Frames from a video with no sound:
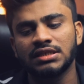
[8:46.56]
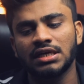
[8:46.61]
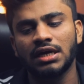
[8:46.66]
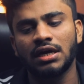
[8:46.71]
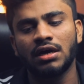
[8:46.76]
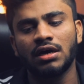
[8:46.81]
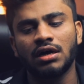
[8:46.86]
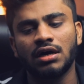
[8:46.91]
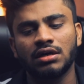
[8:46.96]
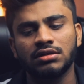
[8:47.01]

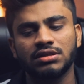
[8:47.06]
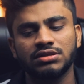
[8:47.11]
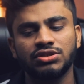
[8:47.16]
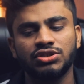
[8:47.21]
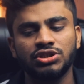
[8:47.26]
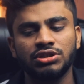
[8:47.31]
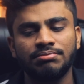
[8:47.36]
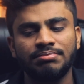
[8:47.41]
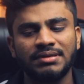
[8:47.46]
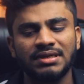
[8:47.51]
the
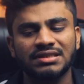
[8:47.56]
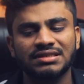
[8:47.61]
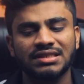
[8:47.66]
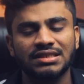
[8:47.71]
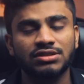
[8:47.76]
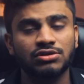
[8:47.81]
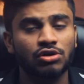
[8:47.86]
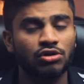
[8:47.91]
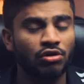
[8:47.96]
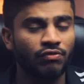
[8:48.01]
GPS
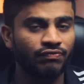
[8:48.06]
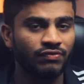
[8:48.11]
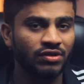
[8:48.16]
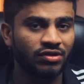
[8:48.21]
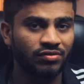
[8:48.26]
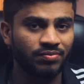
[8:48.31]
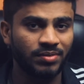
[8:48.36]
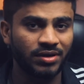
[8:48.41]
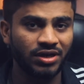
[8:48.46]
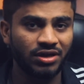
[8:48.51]
sensor of
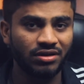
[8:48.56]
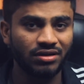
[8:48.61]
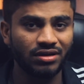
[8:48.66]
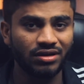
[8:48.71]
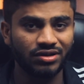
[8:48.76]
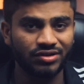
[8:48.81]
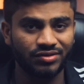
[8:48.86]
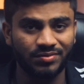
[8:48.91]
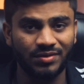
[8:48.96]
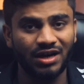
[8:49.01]
this
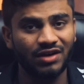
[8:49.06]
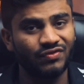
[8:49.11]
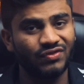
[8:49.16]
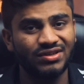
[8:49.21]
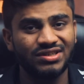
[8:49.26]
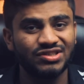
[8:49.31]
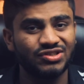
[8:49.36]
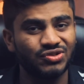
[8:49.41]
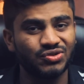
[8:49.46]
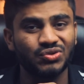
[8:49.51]
particular
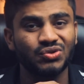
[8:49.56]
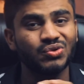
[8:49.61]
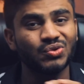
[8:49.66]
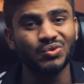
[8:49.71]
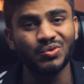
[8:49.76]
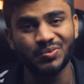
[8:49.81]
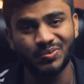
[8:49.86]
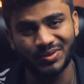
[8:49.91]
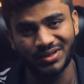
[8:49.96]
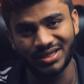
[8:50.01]
smartphone is
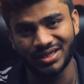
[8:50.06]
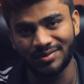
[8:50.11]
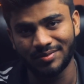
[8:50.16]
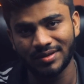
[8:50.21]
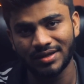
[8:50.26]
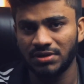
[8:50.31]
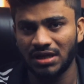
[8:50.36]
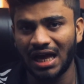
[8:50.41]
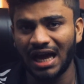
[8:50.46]
superb.